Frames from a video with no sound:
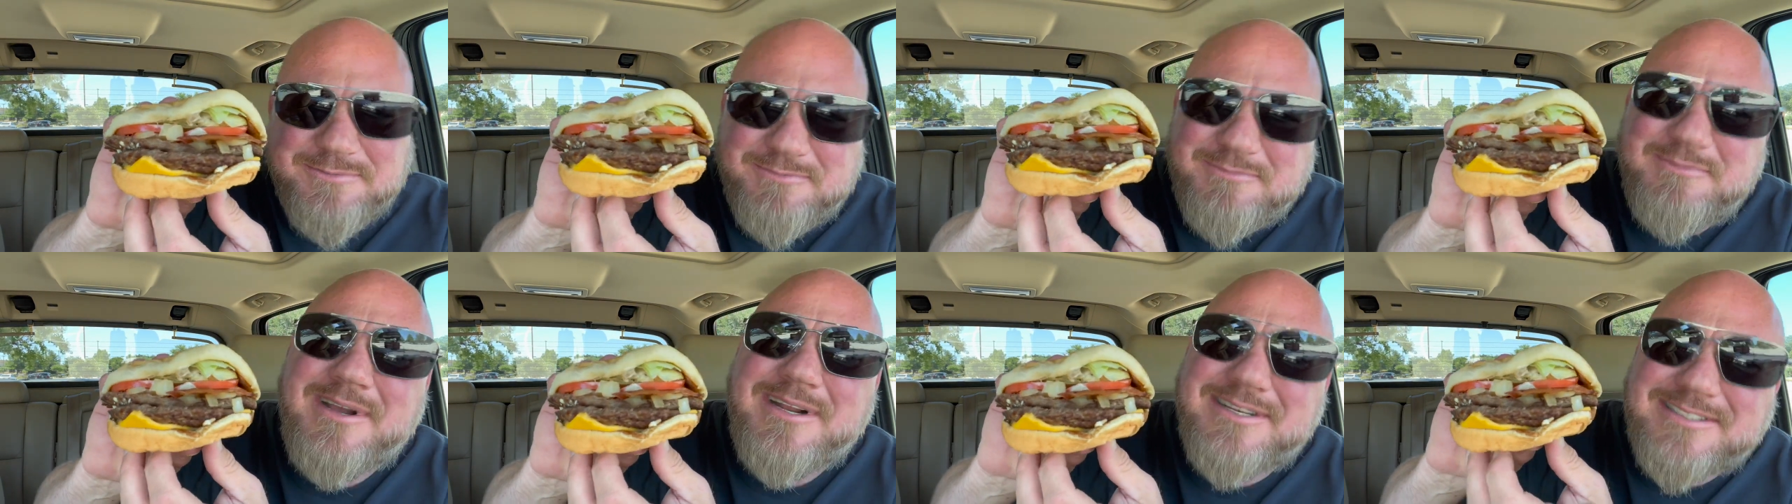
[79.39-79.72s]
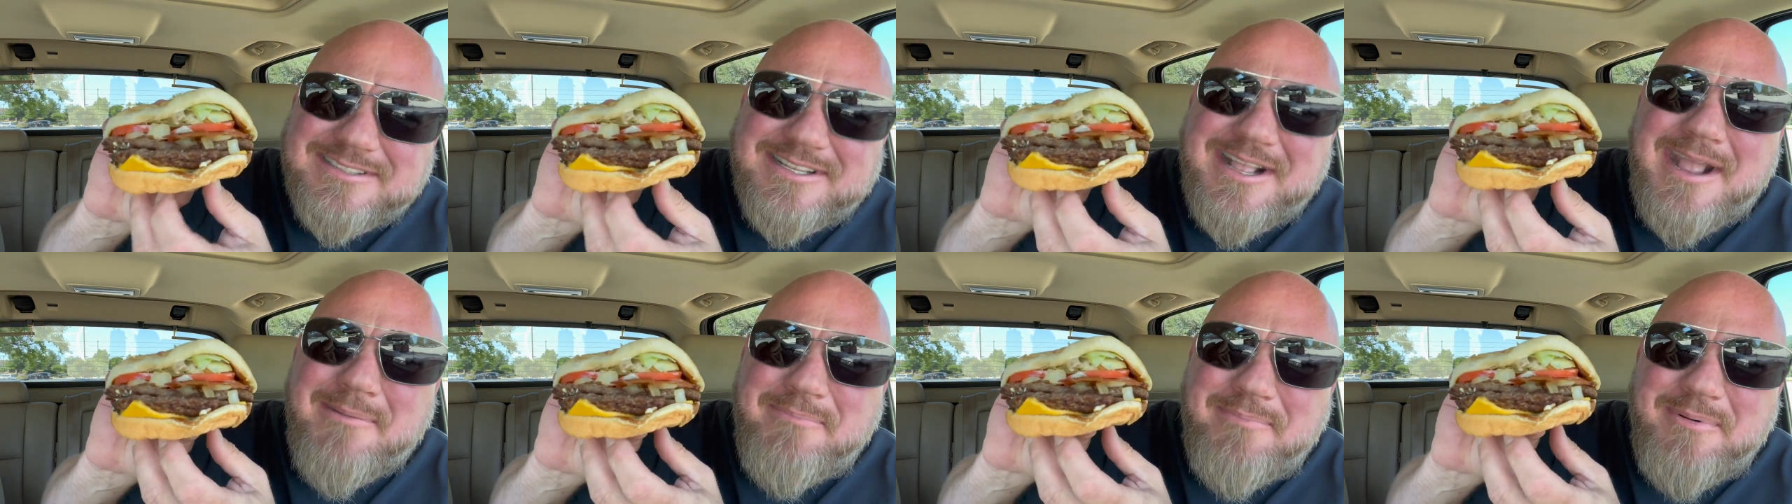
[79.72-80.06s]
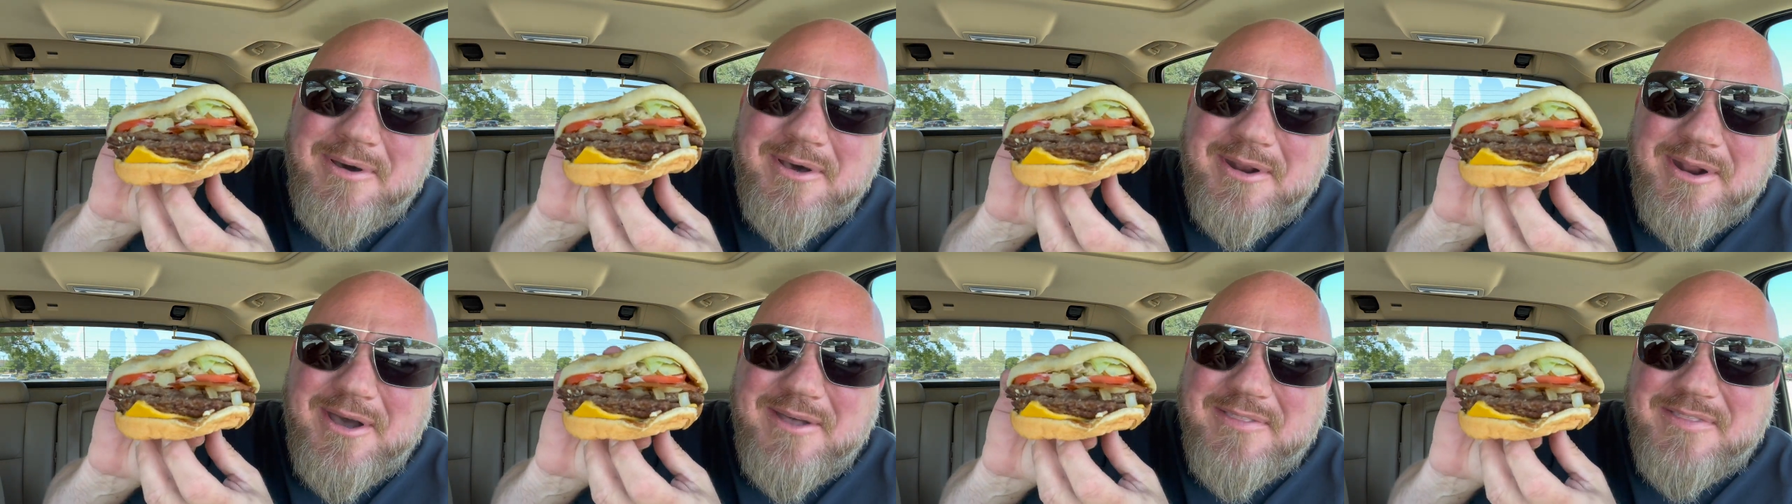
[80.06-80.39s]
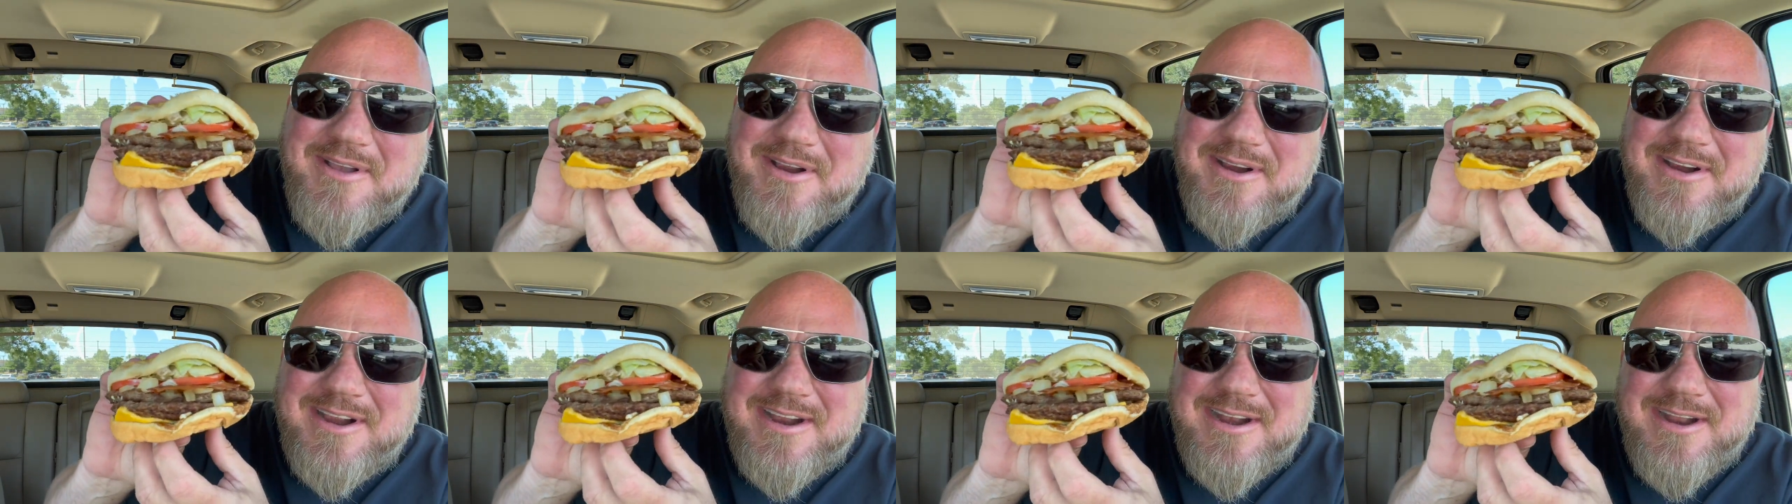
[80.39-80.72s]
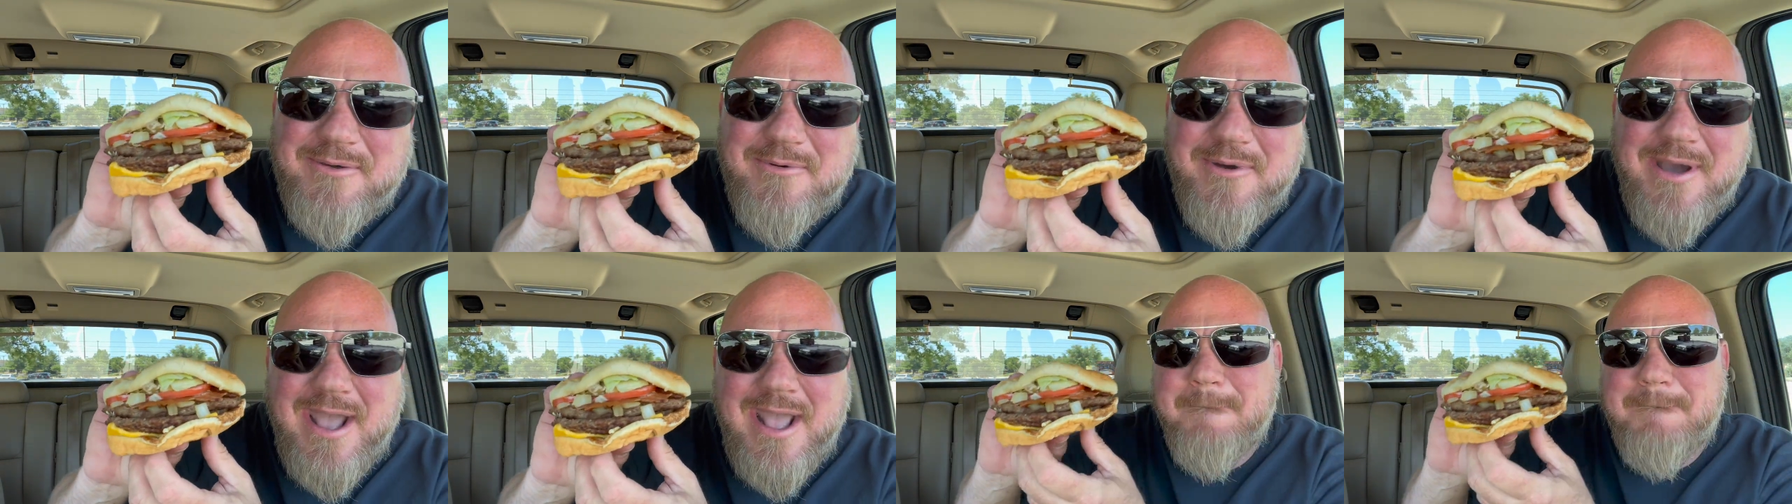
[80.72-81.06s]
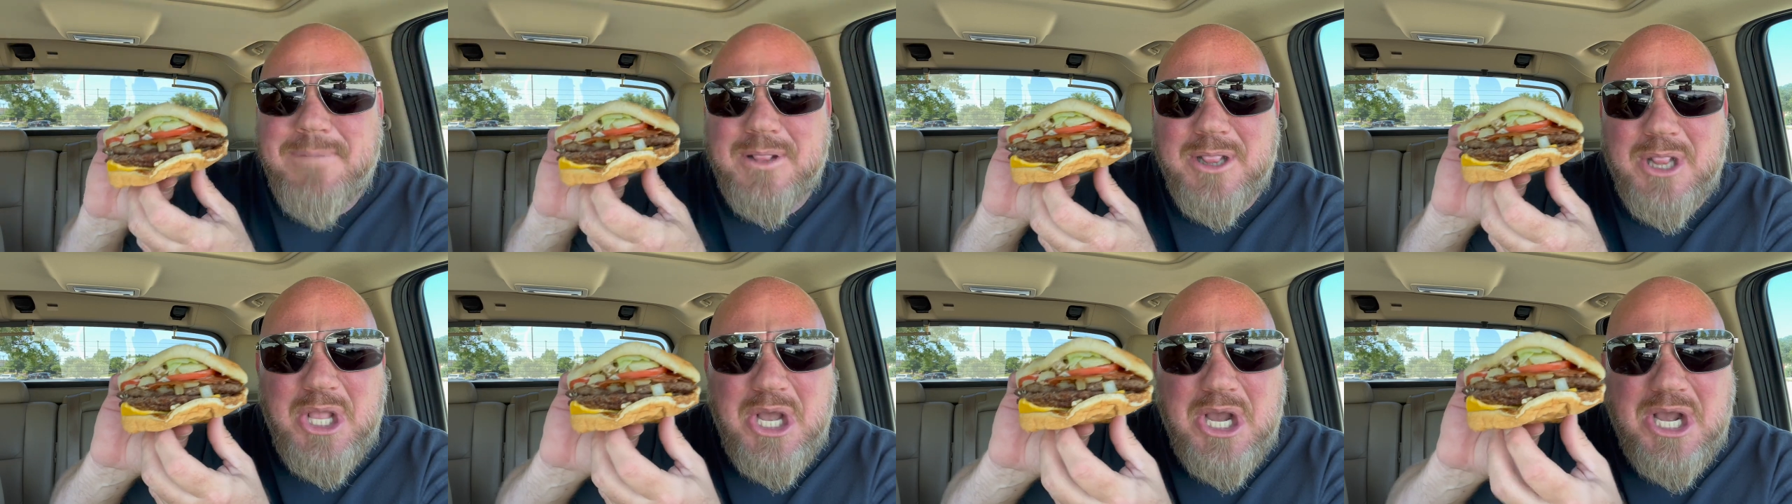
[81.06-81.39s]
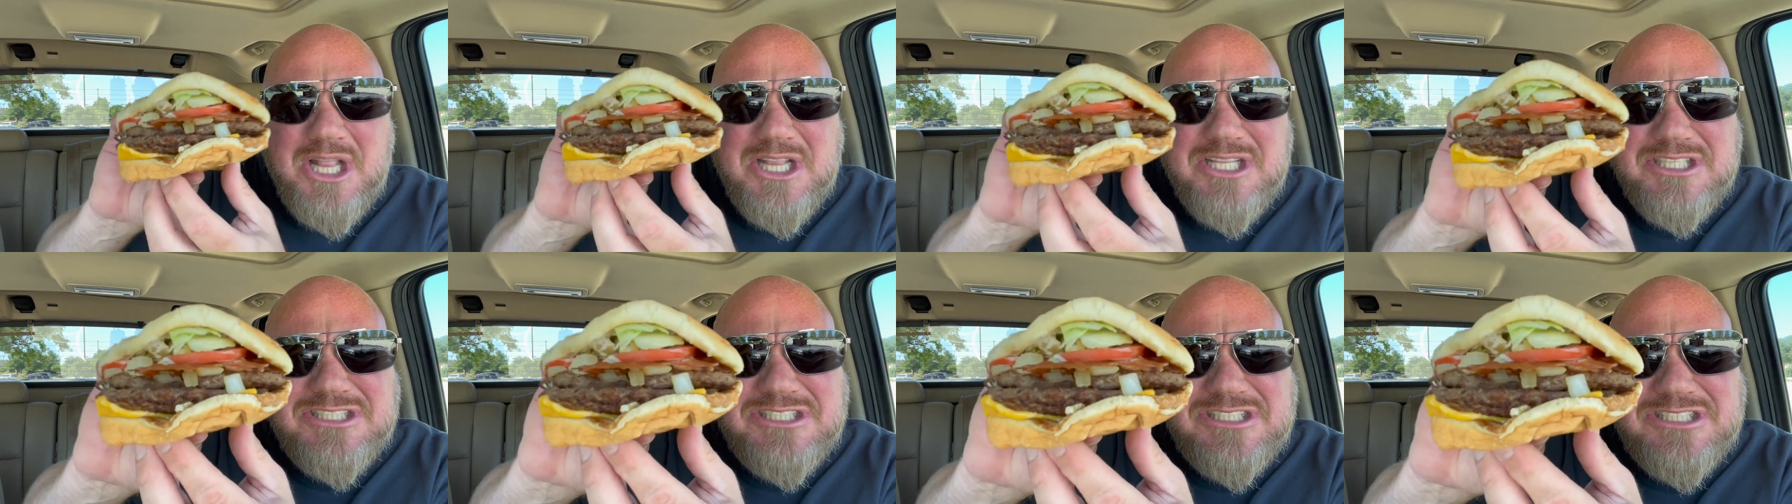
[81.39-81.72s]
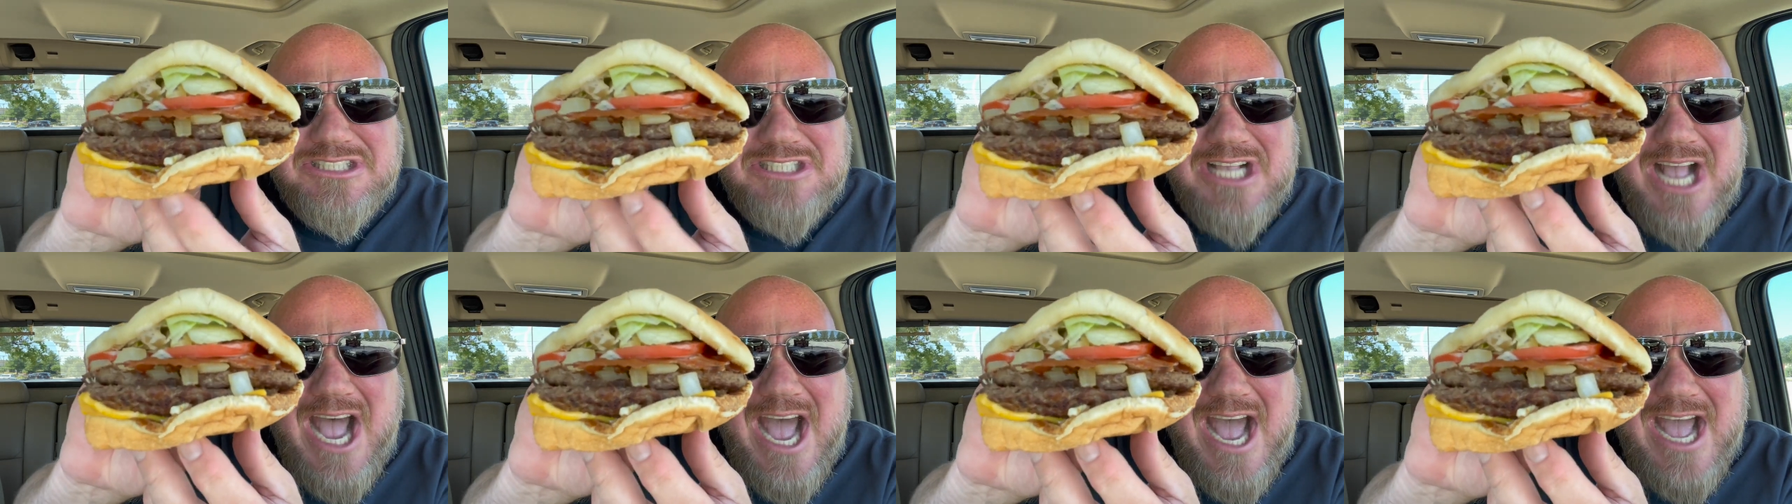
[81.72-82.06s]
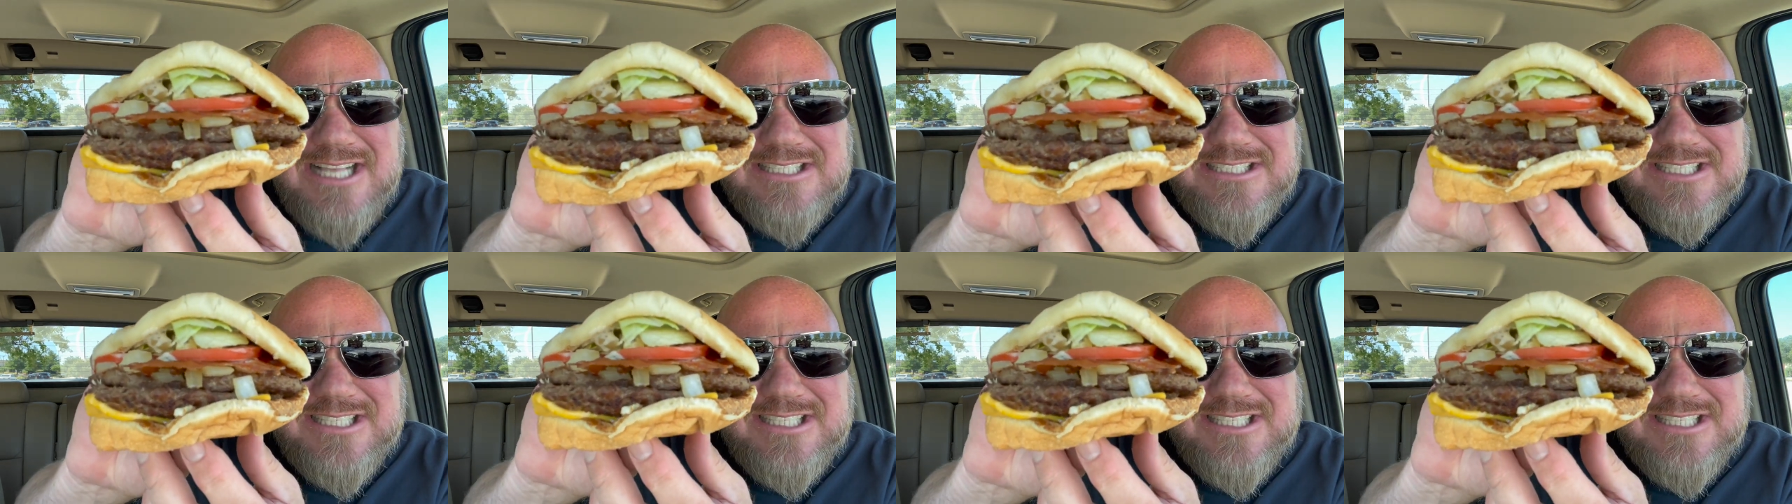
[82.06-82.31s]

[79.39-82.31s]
which they put on there anyway. But look at the size of